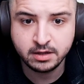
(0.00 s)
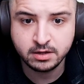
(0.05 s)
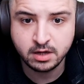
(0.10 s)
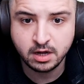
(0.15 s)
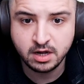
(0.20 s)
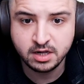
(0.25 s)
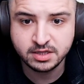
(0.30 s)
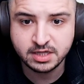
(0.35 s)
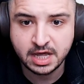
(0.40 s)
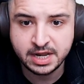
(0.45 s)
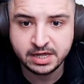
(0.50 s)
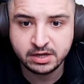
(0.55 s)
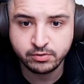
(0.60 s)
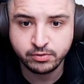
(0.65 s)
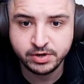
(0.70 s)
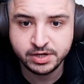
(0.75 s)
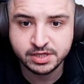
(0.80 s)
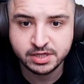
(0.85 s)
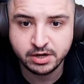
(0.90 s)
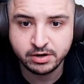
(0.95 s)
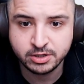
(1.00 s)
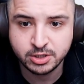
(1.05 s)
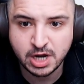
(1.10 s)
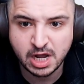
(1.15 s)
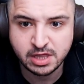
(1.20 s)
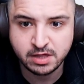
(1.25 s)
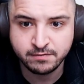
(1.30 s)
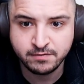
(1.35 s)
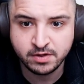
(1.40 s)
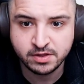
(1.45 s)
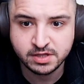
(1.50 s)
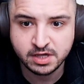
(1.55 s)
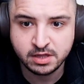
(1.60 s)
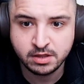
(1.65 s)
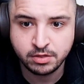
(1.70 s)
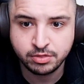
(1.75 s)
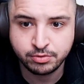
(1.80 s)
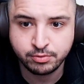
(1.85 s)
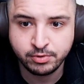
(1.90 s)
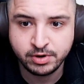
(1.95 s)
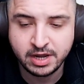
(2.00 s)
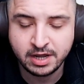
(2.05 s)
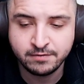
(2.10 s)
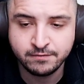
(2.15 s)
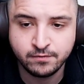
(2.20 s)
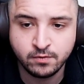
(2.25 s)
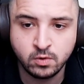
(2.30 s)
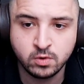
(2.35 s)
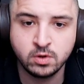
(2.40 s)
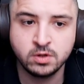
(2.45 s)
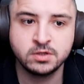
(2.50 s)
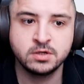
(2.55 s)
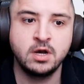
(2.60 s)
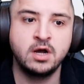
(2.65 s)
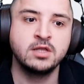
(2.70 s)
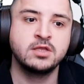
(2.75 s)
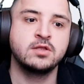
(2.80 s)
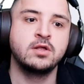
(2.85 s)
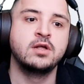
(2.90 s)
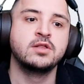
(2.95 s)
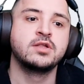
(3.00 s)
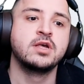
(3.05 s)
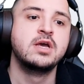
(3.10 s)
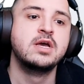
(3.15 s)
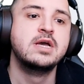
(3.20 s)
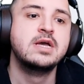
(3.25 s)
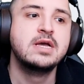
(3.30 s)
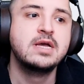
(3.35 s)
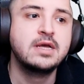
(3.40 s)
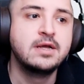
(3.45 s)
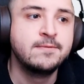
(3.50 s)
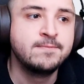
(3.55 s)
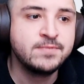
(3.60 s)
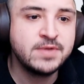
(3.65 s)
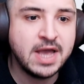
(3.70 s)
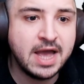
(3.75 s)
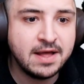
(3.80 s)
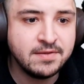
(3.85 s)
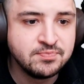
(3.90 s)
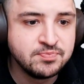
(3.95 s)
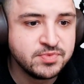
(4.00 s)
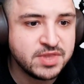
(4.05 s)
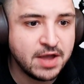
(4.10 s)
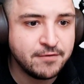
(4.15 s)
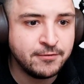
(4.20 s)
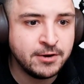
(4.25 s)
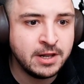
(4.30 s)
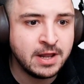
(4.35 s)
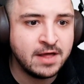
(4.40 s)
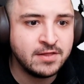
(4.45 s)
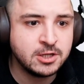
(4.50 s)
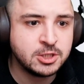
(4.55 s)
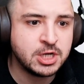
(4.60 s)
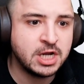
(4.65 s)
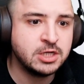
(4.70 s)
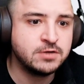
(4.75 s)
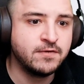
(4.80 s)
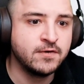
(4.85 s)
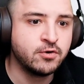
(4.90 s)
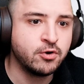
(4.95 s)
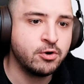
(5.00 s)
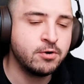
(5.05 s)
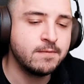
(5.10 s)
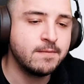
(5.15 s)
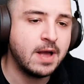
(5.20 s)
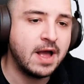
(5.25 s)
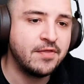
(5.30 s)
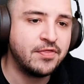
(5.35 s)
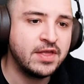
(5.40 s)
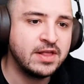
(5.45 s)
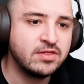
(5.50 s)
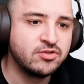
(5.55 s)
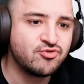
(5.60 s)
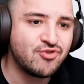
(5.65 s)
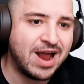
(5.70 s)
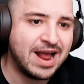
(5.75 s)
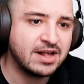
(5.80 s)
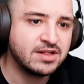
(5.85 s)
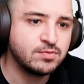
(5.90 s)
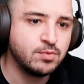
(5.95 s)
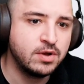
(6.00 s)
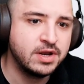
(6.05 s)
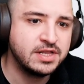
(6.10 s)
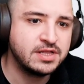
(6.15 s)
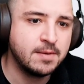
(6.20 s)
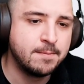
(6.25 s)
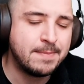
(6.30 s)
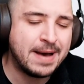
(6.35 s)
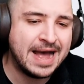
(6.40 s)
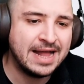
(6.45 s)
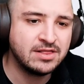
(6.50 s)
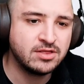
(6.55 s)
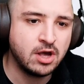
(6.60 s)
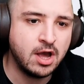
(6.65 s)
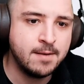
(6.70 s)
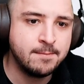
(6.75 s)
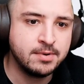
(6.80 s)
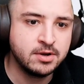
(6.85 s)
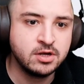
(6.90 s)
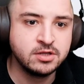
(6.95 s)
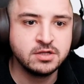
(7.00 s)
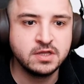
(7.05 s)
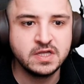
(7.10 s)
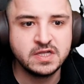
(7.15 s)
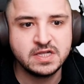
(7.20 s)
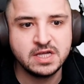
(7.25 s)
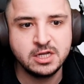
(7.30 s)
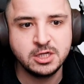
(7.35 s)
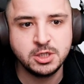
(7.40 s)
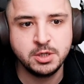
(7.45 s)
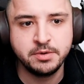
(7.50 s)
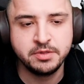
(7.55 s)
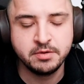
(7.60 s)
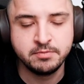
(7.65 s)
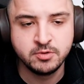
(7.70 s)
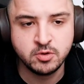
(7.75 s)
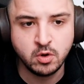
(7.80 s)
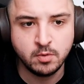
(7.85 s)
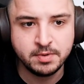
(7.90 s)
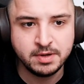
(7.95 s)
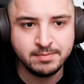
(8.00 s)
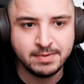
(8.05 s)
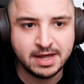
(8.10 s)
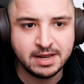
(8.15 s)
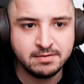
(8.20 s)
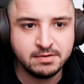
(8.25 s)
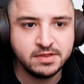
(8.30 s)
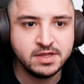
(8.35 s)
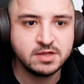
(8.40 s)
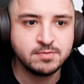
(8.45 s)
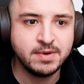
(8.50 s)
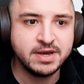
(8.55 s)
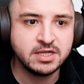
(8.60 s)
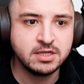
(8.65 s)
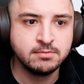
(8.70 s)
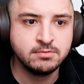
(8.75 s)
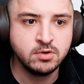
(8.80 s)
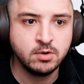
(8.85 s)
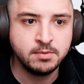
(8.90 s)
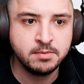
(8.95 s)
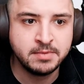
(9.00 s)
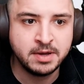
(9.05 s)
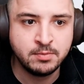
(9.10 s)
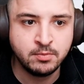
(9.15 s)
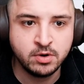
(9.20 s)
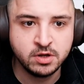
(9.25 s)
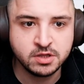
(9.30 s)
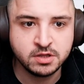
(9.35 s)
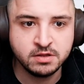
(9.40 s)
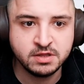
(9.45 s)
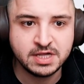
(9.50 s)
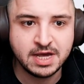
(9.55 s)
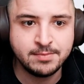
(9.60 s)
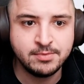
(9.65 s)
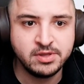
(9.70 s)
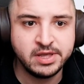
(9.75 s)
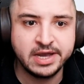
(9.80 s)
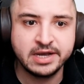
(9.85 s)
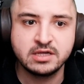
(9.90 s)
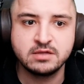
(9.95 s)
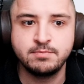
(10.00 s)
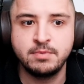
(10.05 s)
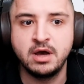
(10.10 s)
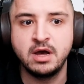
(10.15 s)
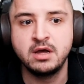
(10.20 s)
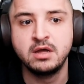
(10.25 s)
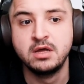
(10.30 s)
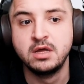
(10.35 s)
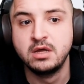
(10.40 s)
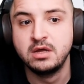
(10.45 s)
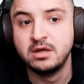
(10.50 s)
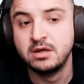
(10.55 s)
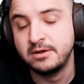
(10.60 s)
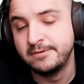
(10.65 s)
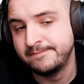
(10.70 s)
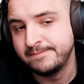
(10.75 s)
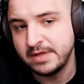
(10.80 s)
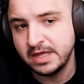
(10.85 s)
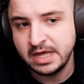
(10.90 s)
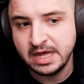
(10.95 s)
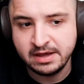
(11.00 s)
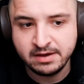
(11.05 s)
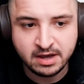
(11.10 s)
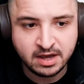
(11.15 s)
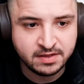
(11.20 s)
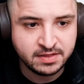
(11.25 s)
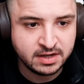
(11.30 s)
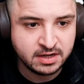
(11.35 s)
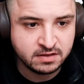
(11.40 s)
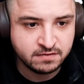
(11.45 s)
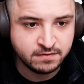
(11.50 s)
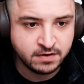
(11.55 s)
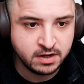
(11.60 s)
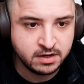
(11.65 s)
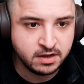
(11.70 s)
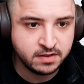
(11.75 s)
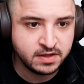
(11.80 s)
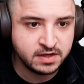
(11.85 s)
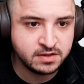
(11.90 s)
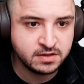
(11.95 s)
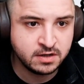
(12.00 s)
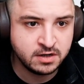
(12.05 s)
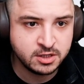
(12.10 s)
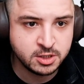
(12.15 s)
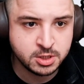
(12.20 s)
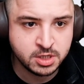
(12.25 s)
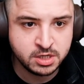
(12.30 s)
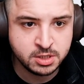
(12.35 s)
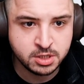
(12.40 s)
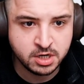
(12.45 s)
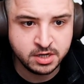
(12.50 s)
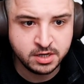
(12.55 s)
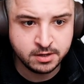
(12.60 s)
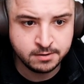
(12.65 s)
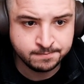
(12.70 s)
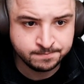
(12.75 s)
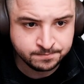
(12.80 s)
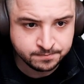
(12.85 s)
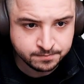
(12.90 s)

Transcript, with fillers: cards and increase their attractiveness in the three and four cost card slots yeah, definitely like the change for Groot. I think Drax one is a bad time because of the synergy with Absorbing Man. This makes Absorbing Man worse than Zabu decks, but uh, I think it's fine. I think it's a nice change idea.